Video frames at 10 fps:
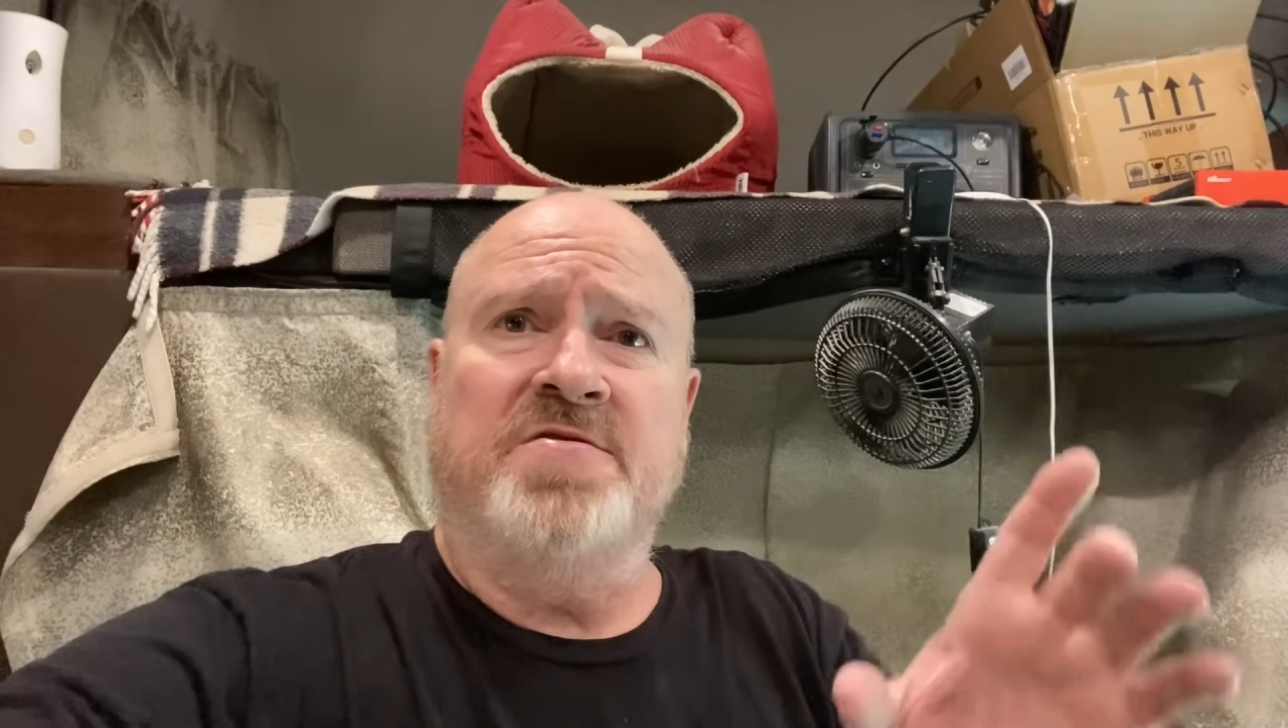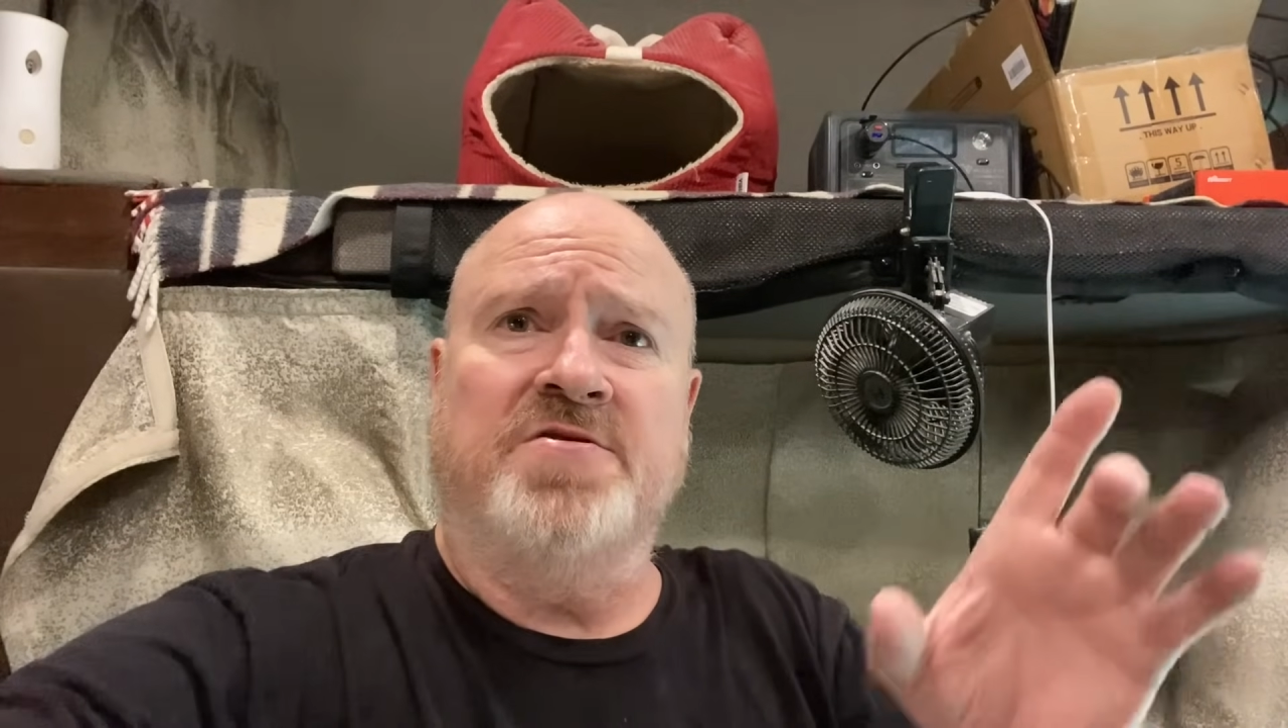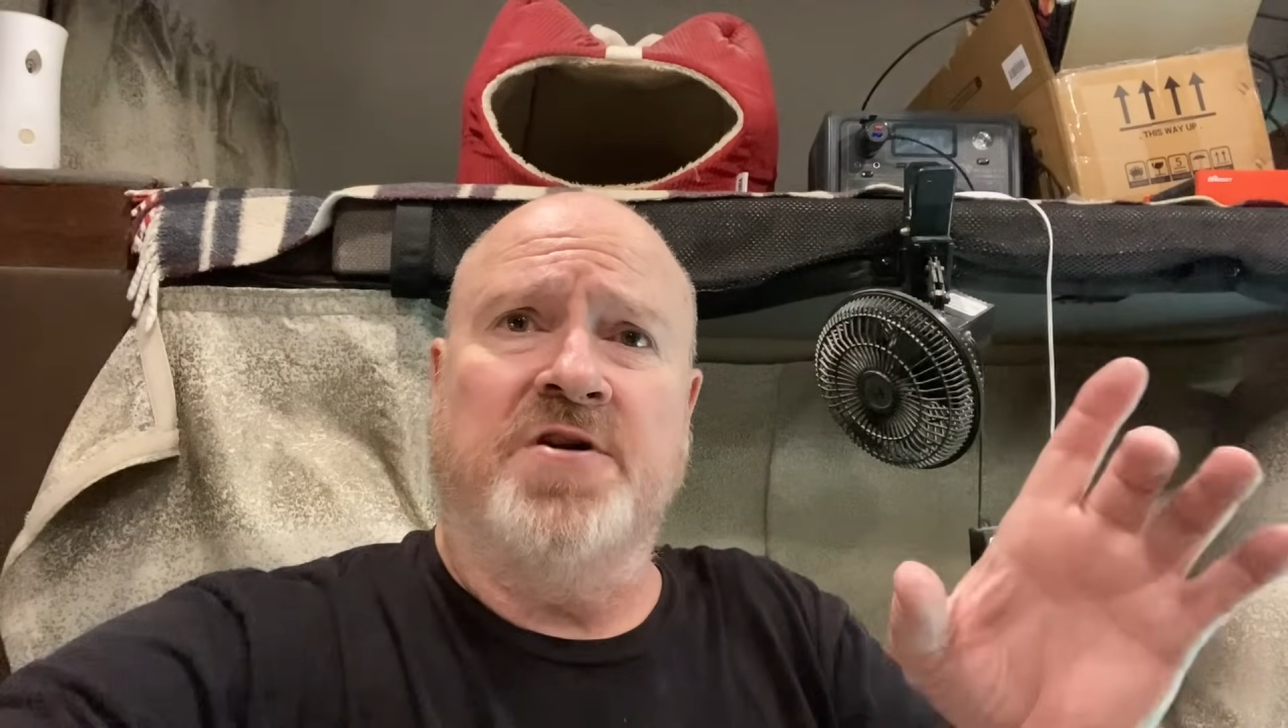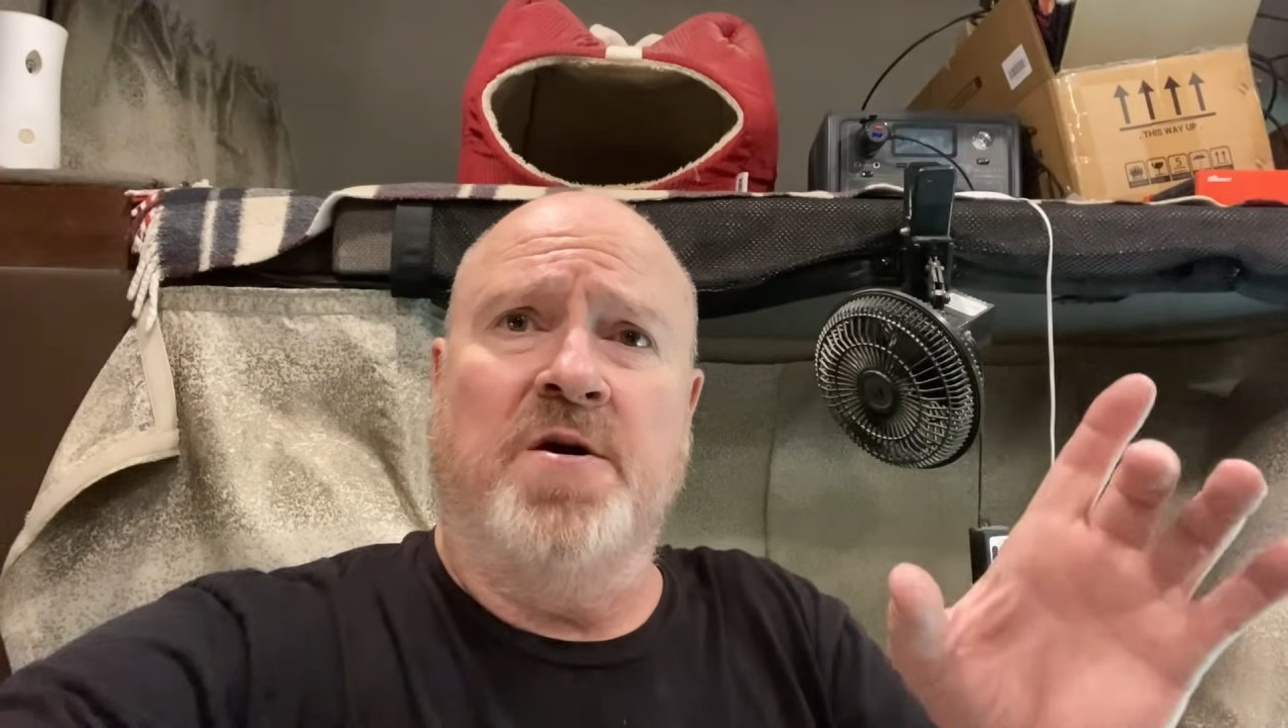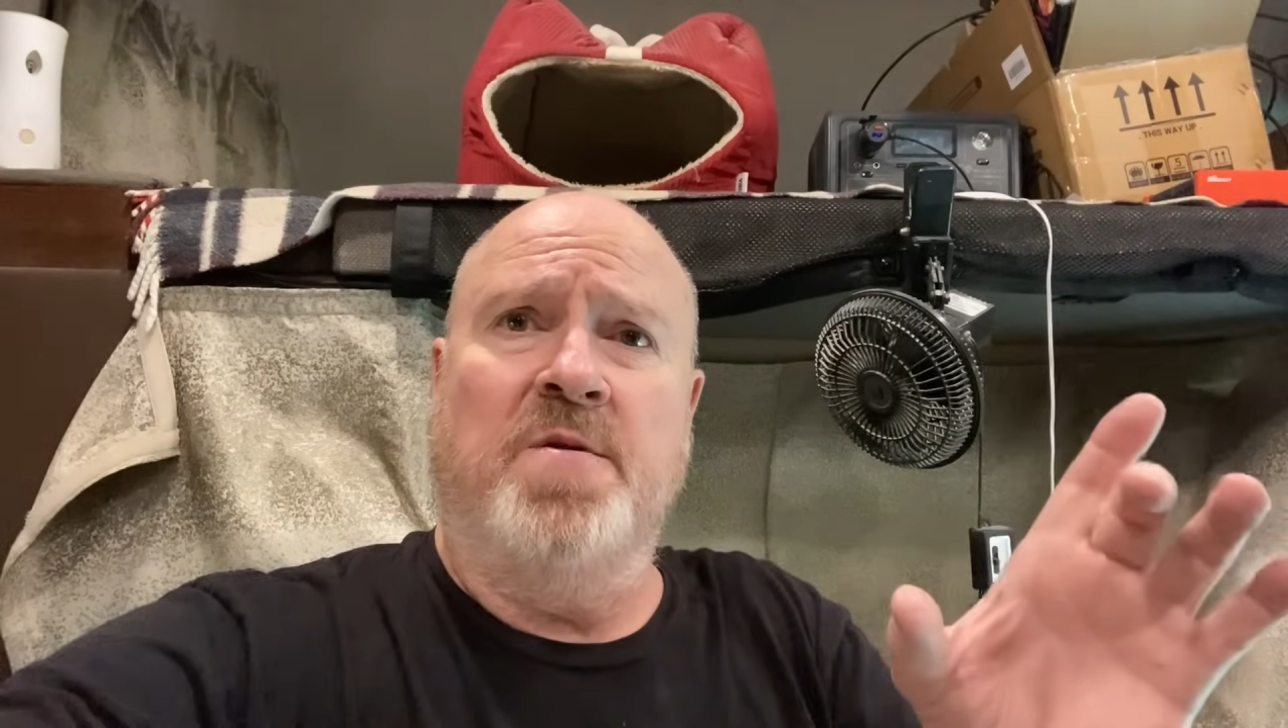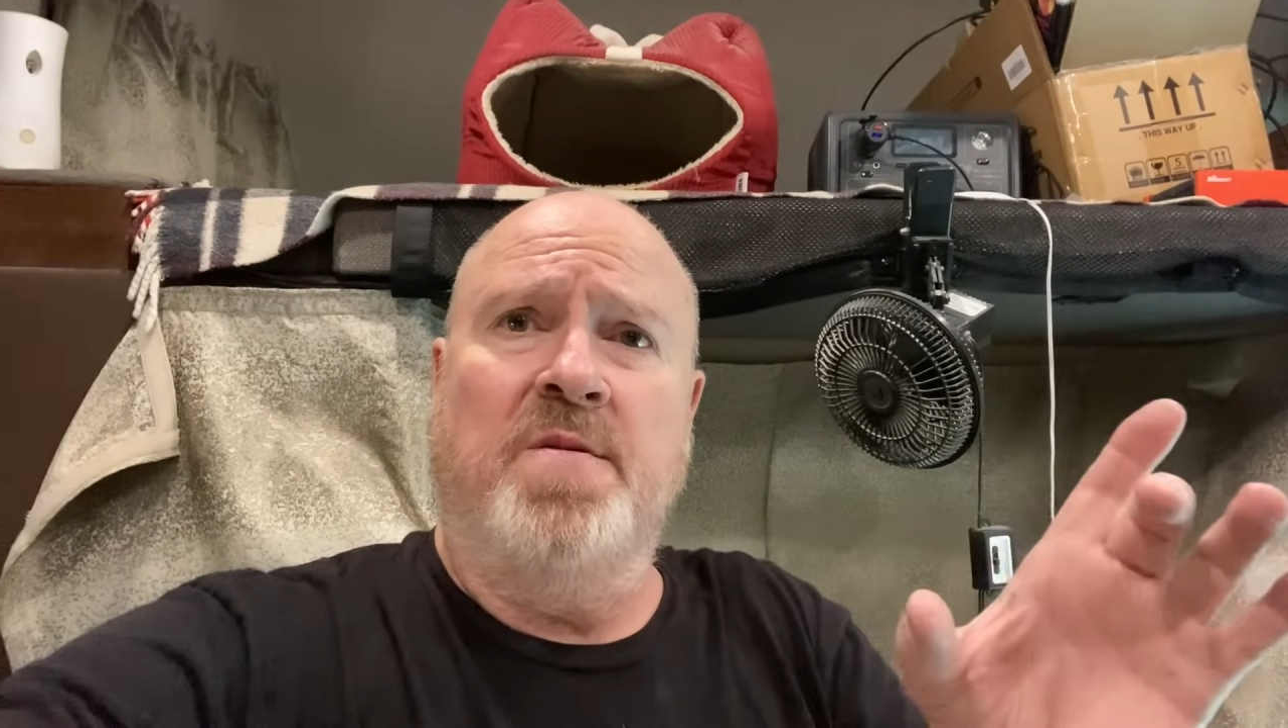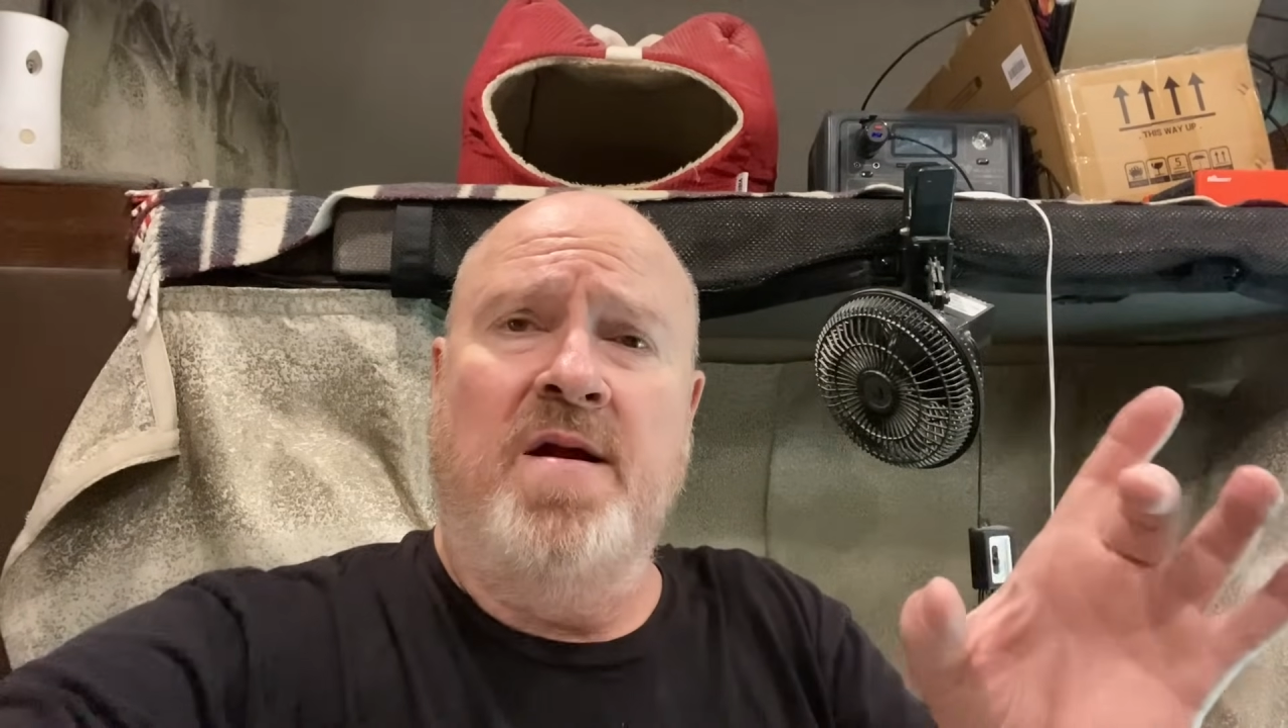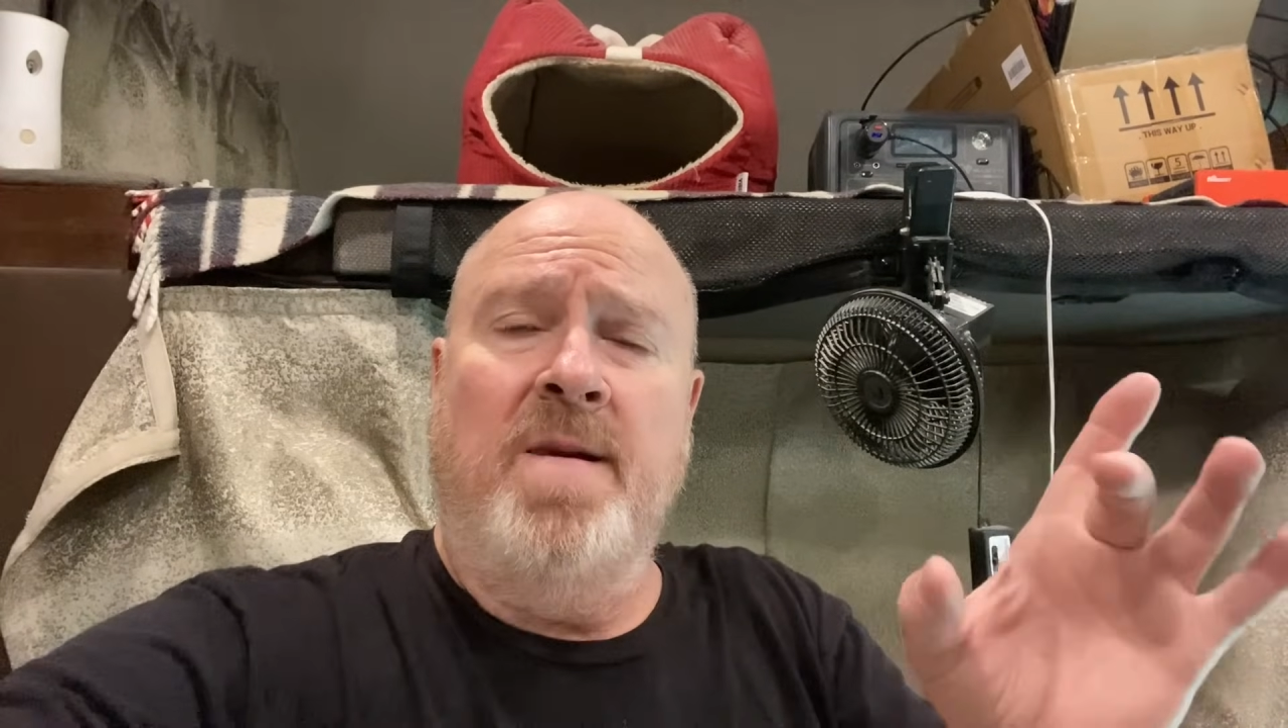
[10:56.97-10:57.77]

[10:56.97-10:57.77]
showed,